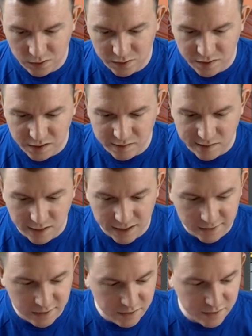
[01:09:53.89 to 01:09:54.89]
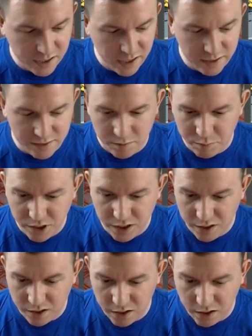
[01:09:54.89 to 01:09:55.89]
Let's deselect these guys up
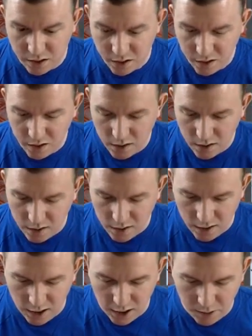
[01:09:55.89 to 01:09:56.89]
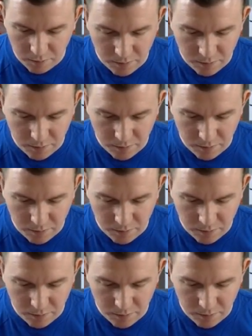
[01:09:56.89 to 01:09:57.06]
here. I